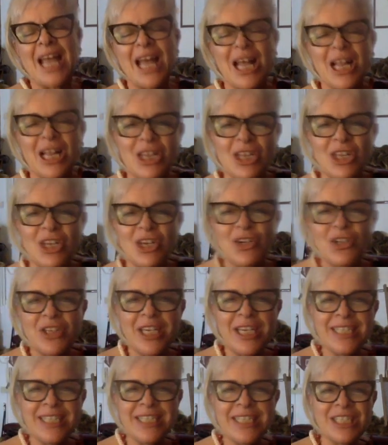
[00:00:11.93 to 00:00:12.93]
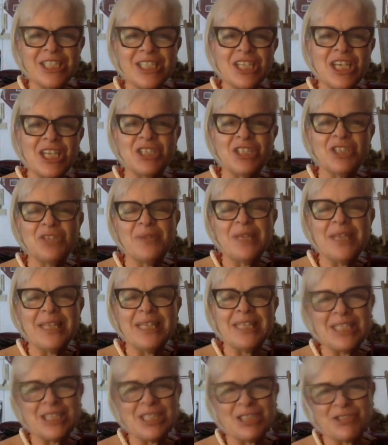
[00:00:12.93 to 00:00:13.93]
Hello, ladies and gentlemen.
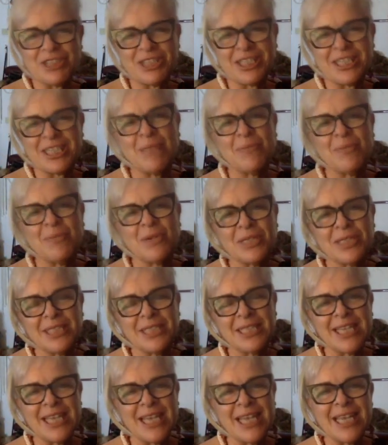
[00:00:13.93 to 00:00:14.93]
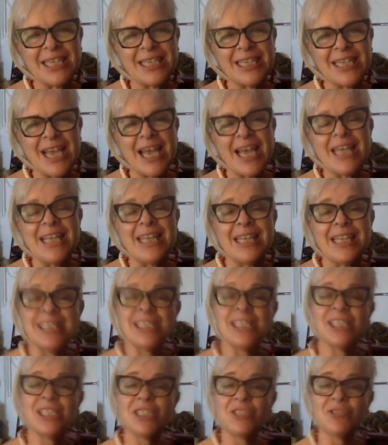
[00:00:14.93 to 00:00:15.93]
This is Christelle Martinette, and
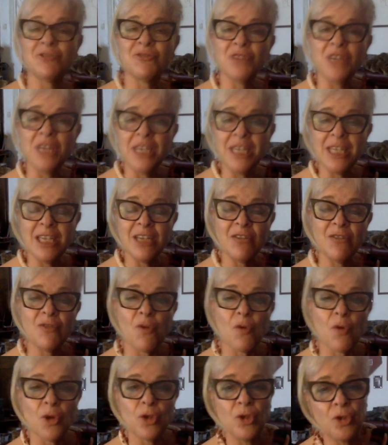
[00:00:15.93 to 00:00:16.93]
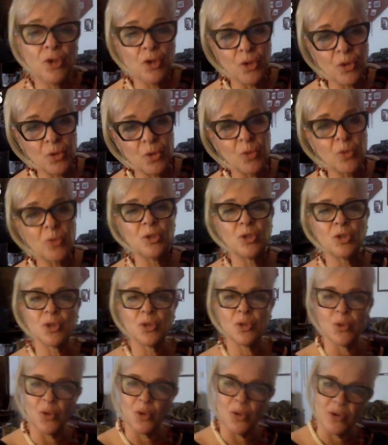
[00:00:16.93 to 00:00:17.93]
this is a reading for you,
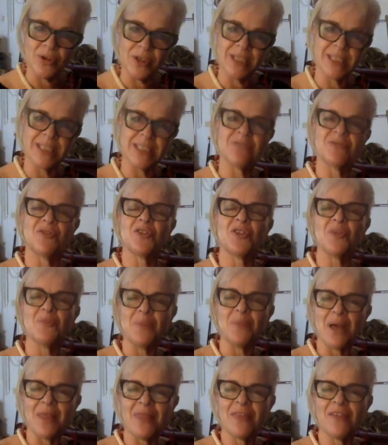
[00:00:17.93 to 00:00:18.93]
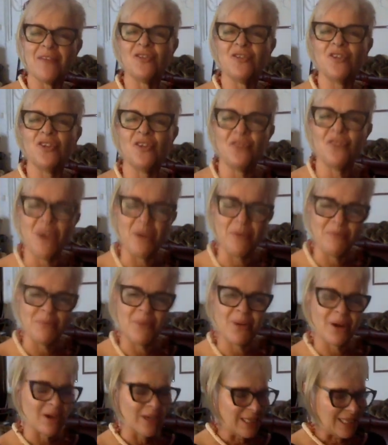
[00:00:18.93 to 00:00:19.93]
Taurus, for the month of
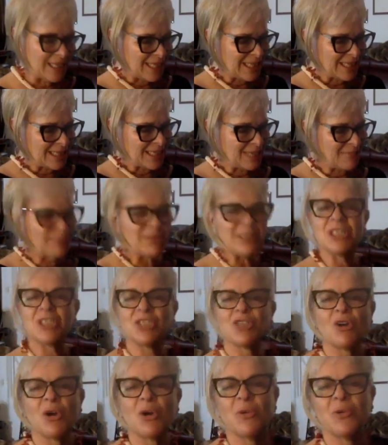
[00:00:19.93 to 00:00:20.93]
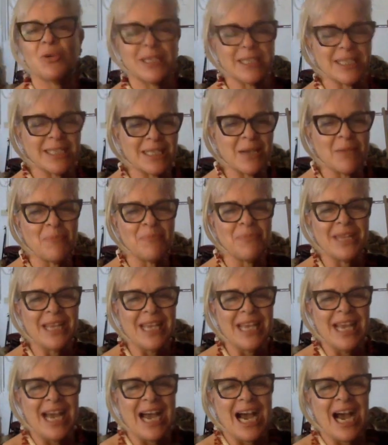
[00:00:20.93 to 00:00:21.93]
November. Let me start with some
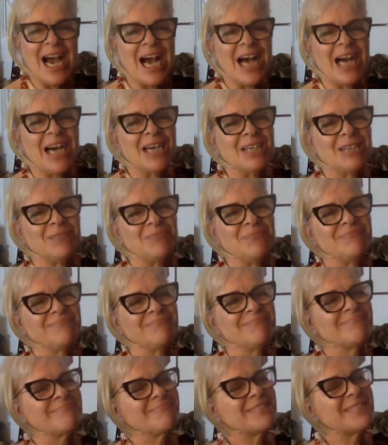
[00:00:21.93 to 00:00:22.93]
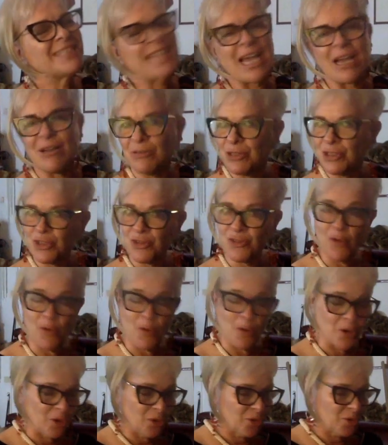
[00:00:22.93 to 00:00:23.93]
um, sounds
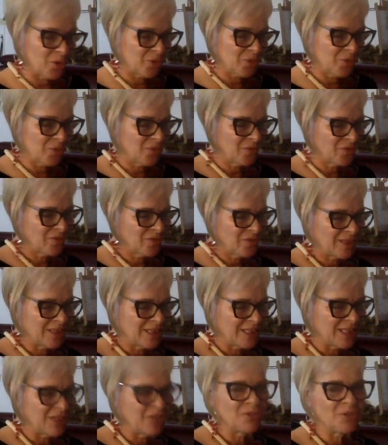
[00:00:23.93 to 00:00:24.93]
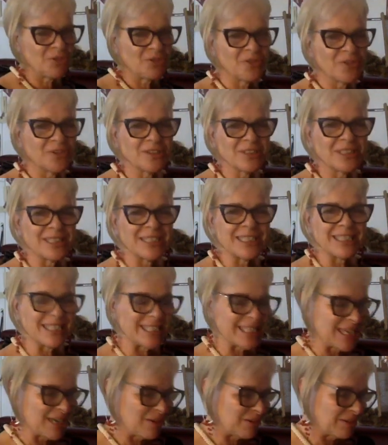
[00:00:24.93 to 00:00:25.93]
for you, universal
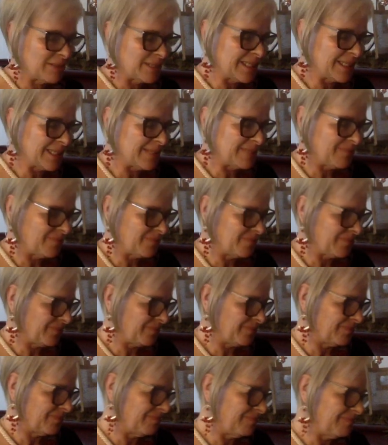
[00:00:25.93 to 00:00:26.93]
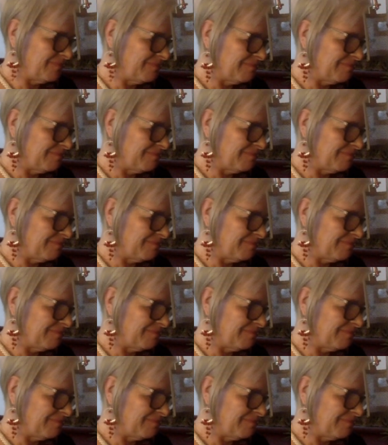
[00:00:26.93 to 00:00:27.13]
sounds. Hmm?